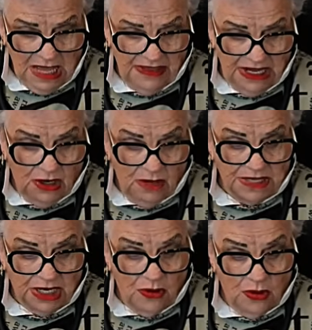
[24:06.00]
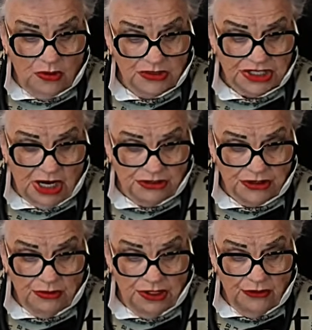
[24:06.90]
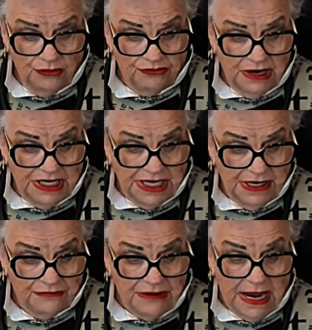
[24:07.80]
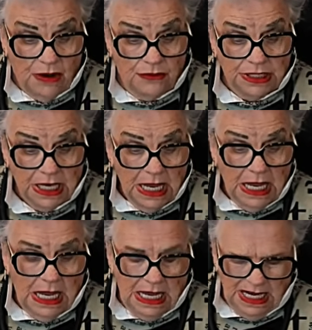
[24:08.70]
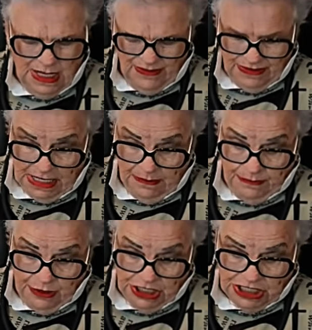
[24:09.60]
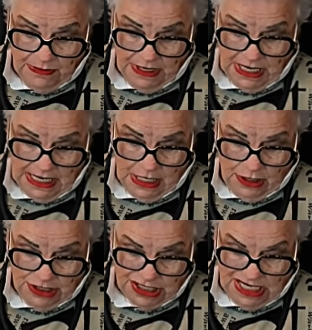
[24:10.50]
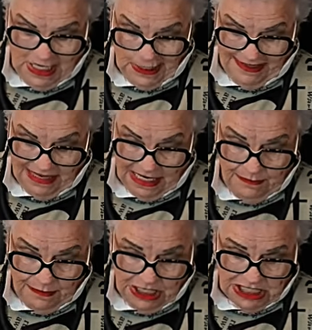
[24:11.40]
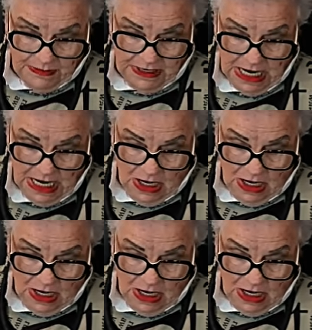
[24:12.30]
And then I'm going to also do a little reading around the impeachment, AOC and the impeachment.